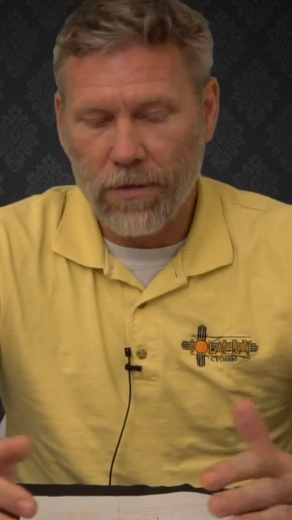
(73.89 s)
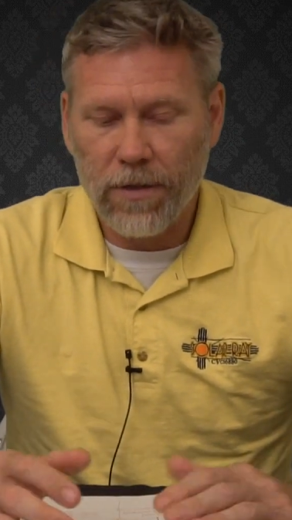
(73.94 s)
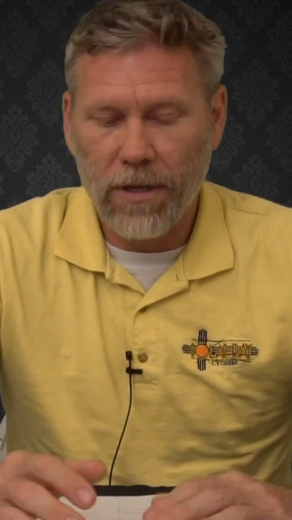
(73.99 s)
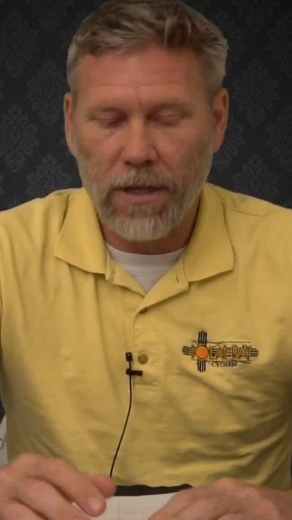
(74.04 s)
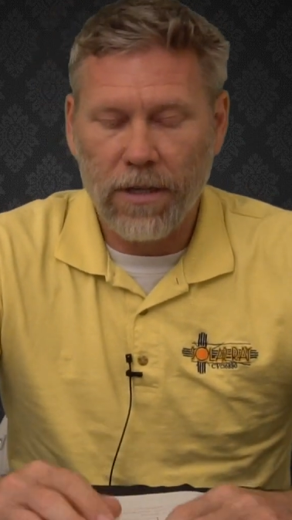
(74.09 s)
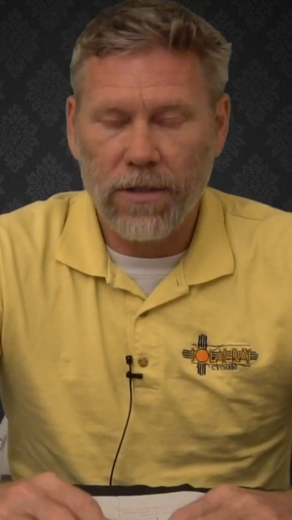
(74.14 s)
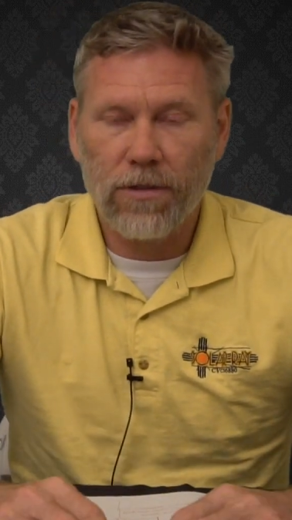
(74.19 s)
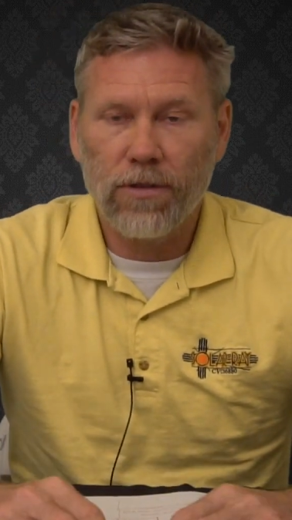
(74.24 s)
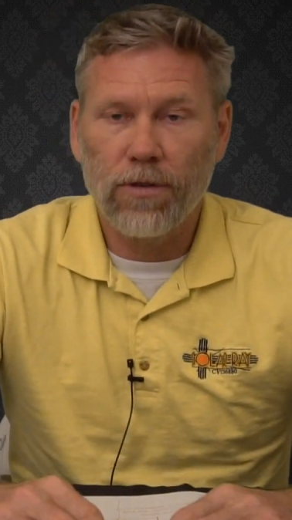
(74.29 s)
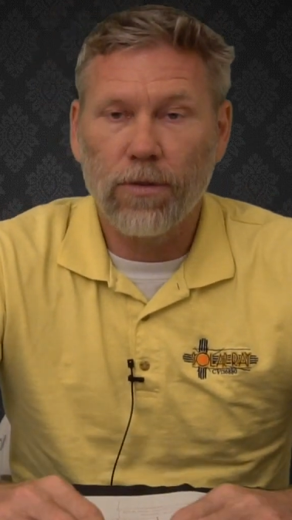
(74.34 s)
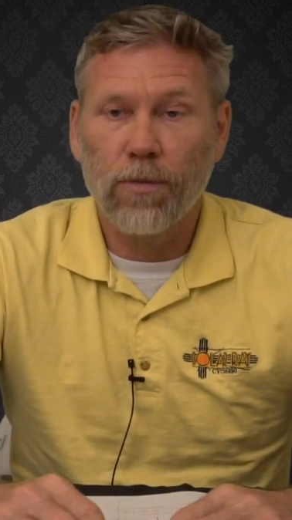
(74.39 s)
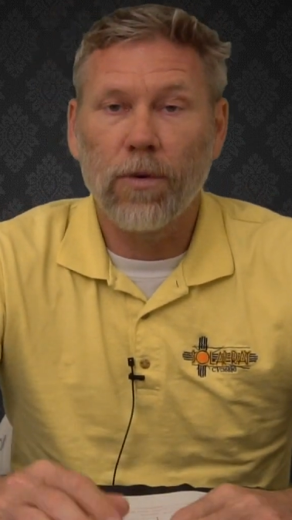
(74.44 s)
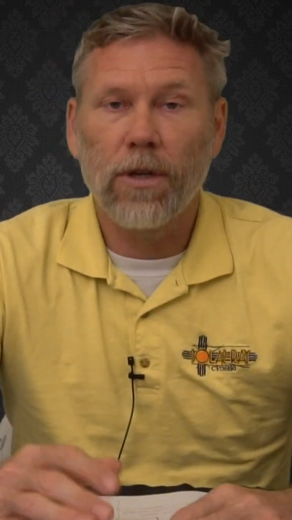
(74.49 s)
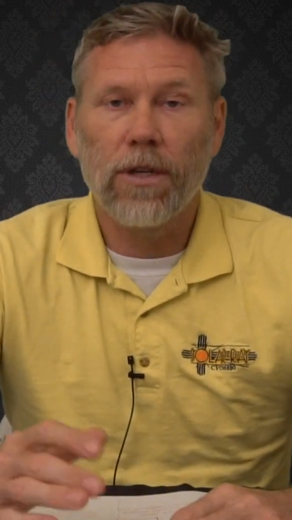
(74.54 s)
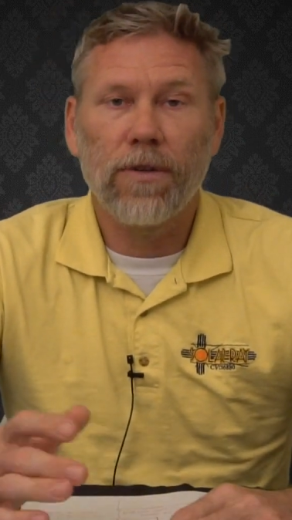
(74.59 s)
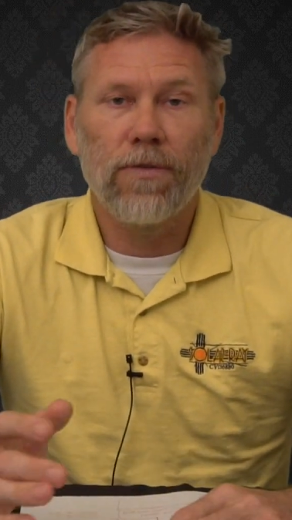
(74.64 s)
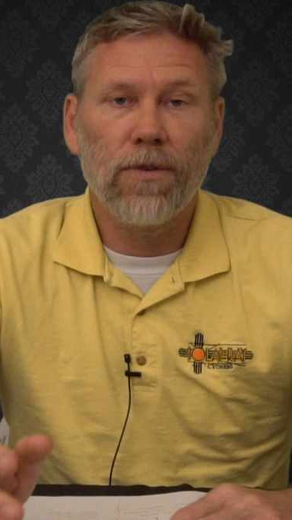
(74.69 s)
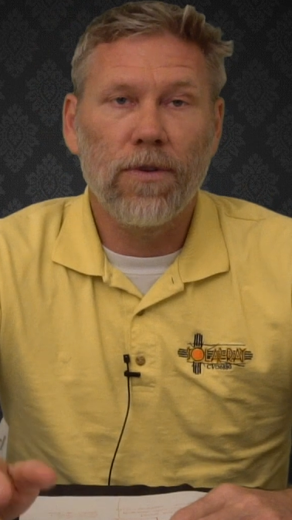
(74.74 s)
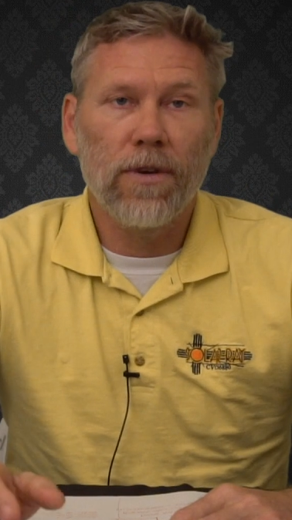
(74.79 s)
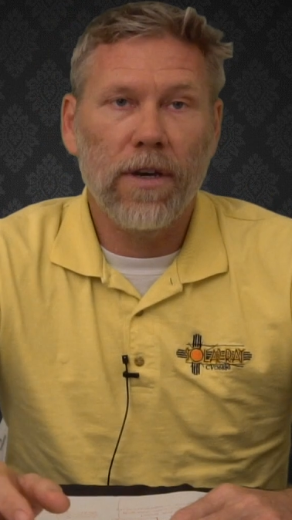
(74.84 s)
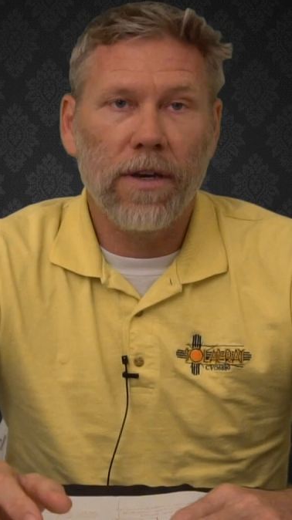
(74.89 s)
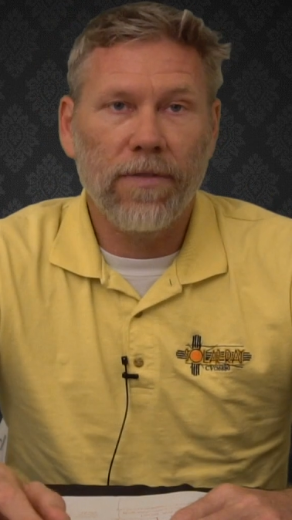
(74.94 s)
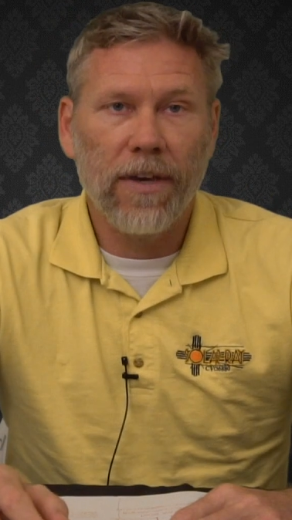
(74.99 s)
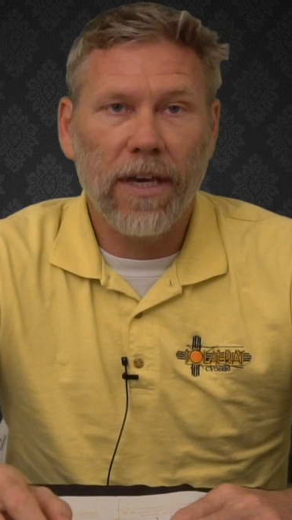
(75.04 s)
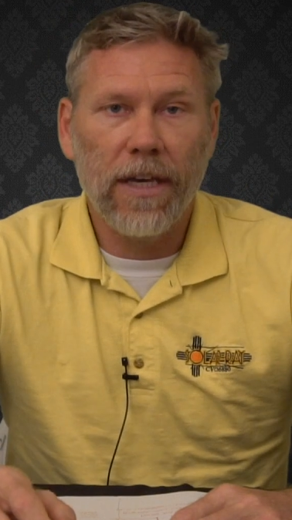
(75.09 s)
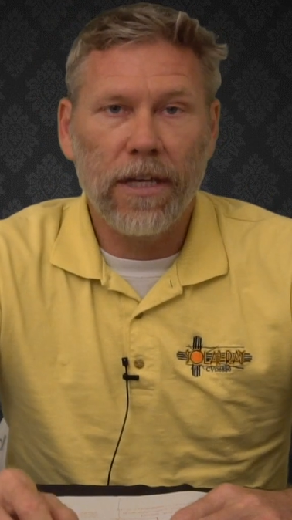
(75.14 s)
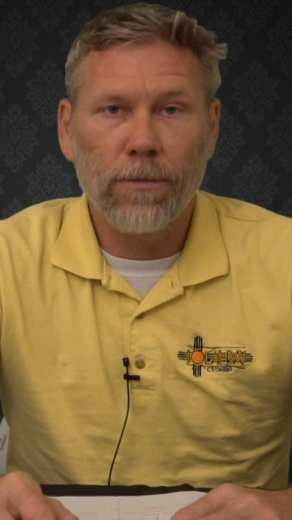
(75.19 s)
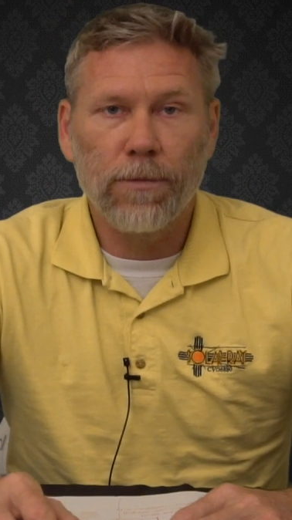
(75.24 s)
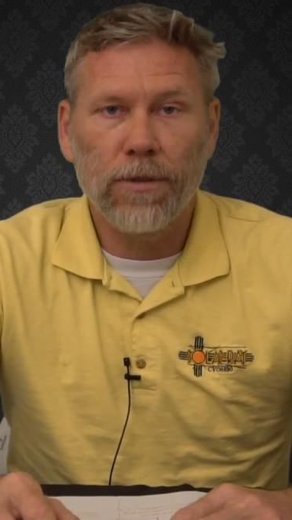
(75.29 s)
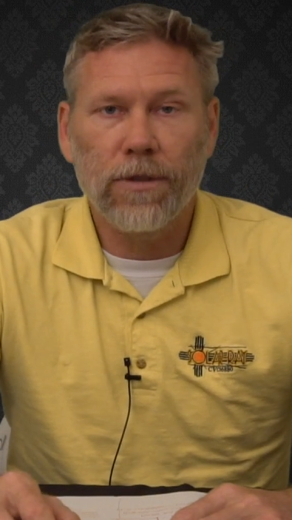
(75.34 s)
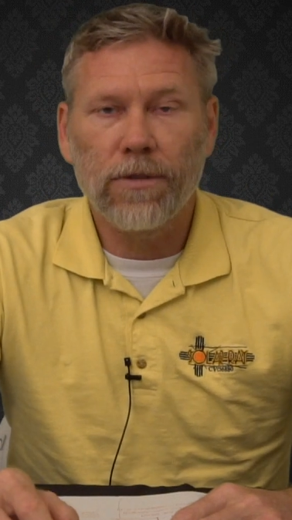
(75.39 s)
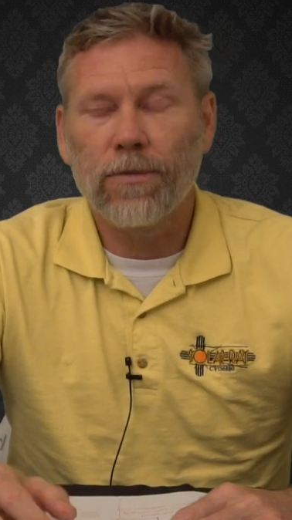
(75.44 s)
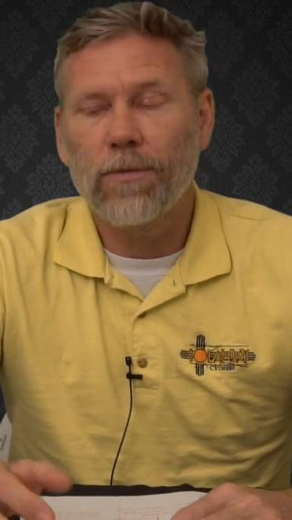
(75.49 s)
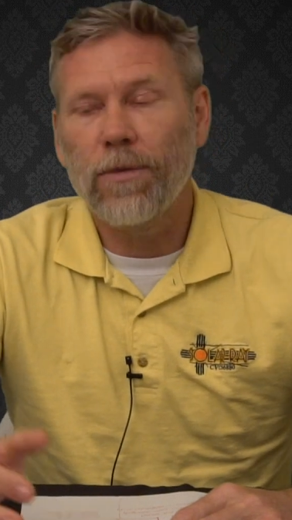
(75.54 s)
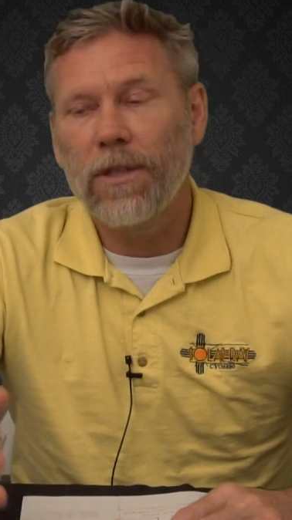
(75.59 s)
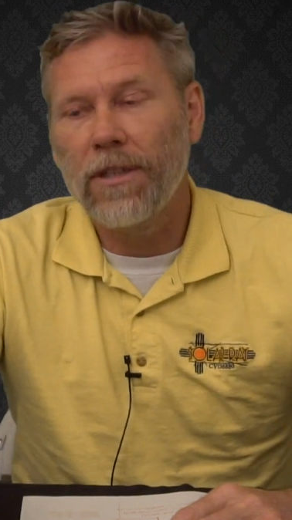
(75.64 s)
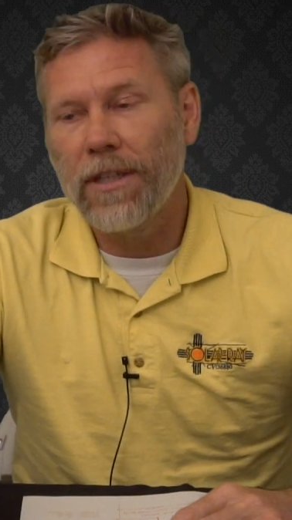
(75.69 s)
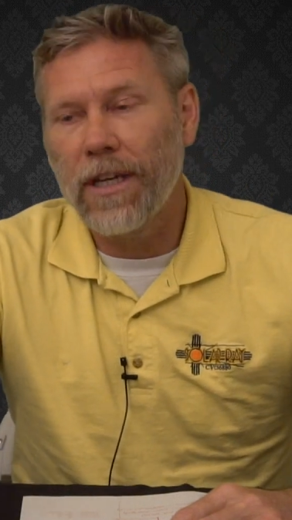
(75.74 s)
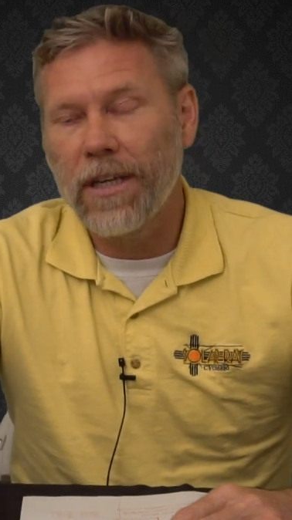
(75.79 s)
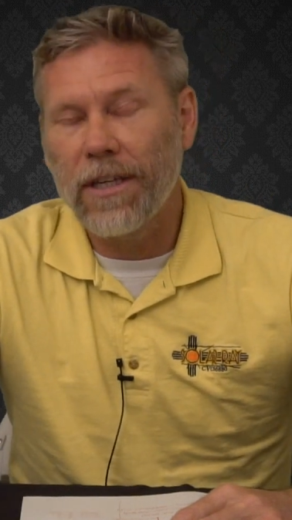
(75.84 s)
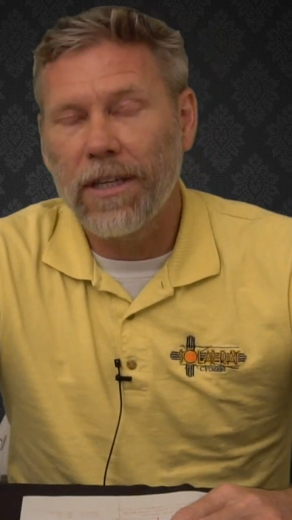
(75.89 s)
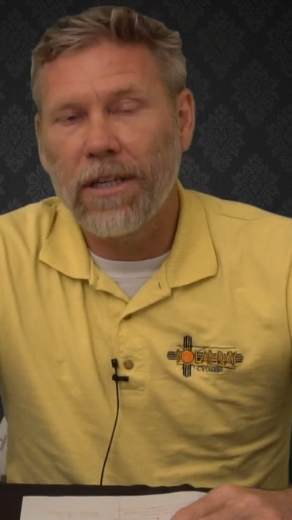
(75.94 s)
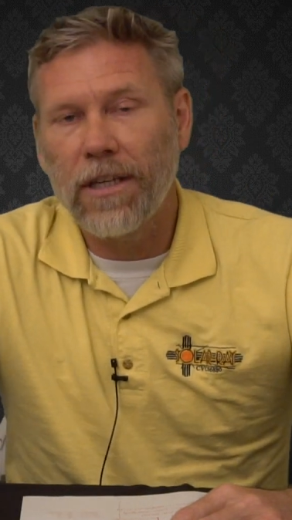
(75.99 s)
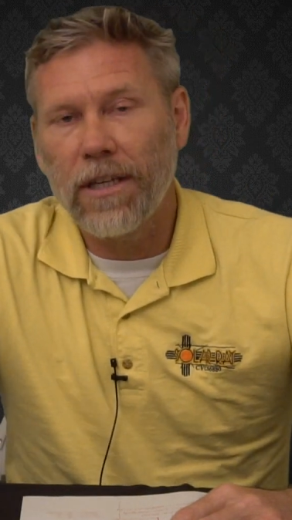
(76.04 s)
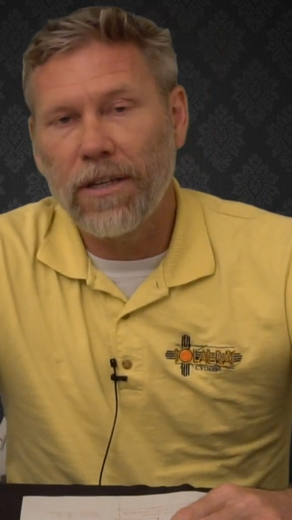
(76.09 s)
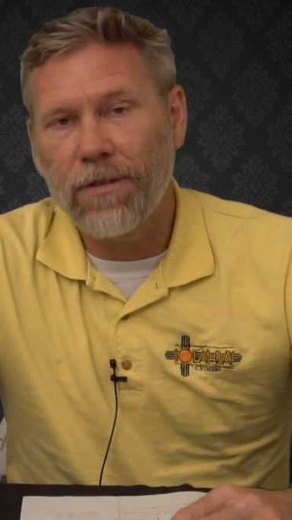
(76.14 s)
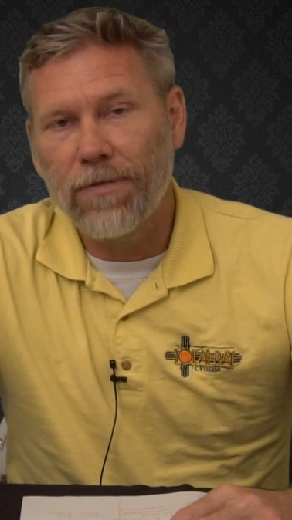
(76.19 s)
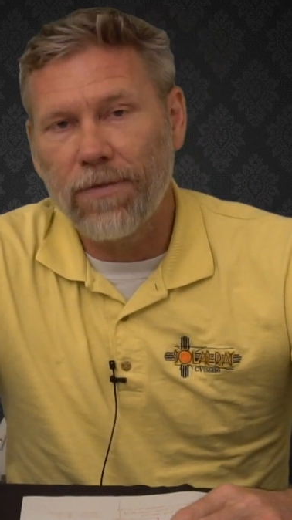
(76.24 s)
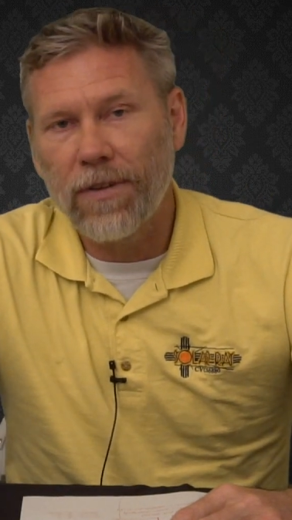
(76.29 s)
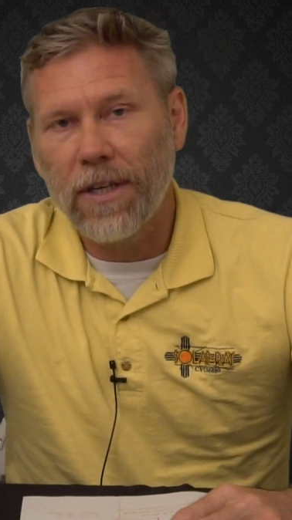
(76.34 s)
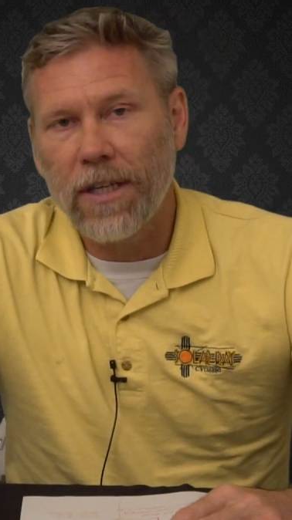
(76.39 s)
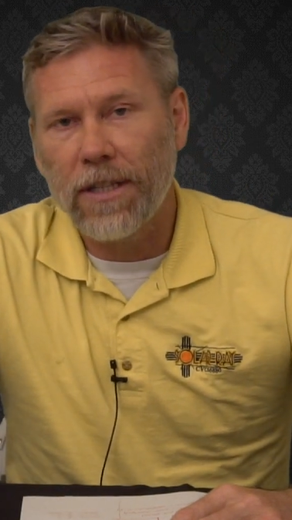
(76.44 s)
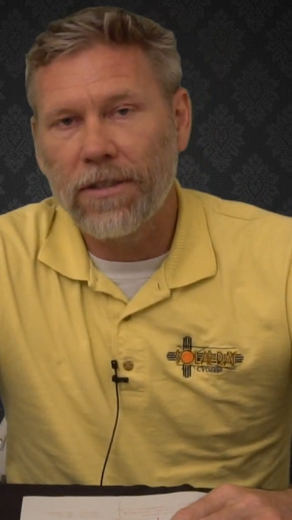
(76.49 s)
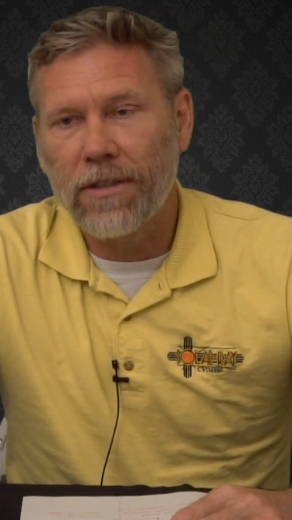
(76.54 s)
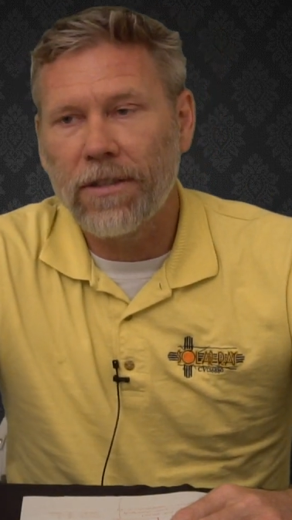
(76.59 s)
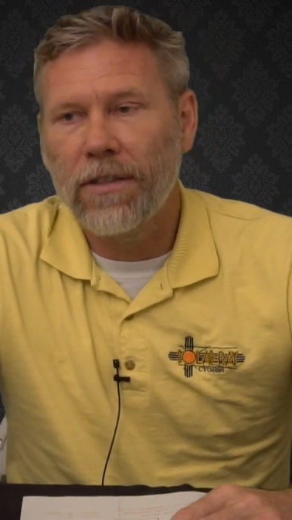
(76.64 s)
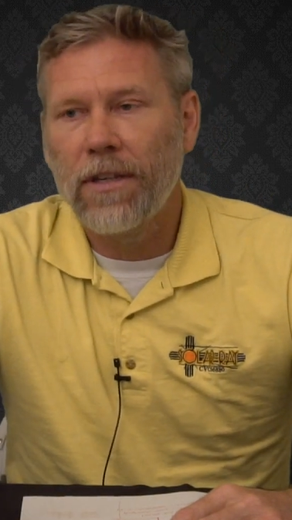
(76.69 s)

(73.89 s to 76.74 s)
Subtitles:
Okay, so what if you have animals? Well, now you need a fence.